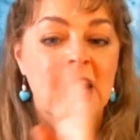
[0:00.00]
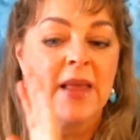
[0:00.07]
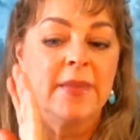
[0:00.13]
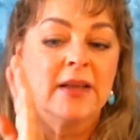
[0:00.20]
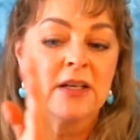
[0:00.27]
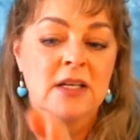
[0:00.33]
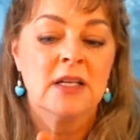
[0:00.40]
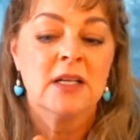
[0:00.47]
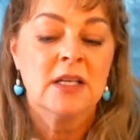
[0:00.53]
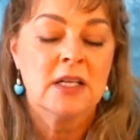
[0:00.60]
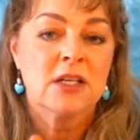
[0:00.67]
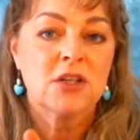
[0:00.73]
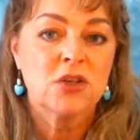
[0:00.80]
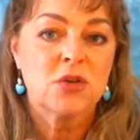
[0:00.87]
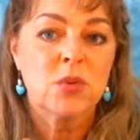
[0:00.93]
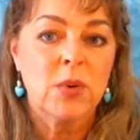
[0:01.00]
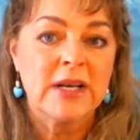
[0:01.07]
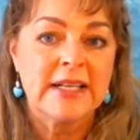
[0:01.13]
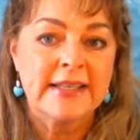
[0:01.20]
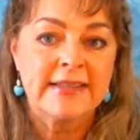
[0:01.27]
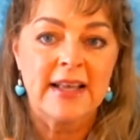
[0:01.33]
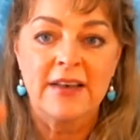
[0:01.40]
and then
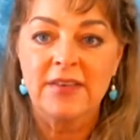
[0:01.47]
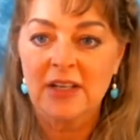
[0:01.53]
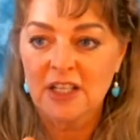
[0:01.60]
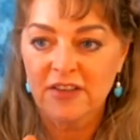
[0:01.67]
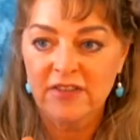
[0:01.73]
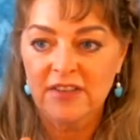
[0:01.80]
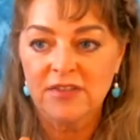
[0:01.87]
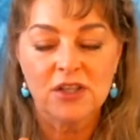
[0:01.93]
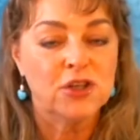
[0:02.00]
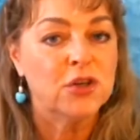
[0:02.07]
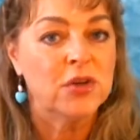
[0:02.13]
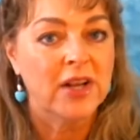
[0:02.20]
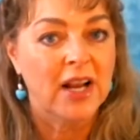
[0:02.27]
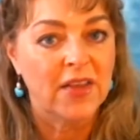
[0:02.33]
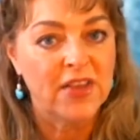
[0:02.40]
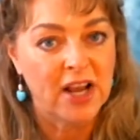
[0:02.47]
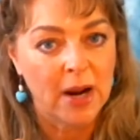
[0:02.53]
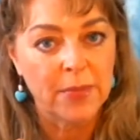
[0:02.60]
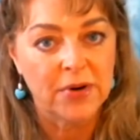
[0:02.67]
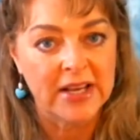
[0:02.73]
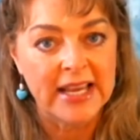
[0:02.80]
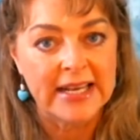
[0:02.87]
27 to 52, you get the
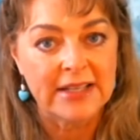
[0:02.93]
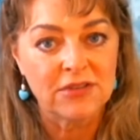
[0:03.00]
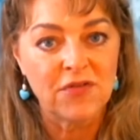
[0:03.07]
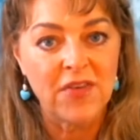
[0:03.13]
uppercase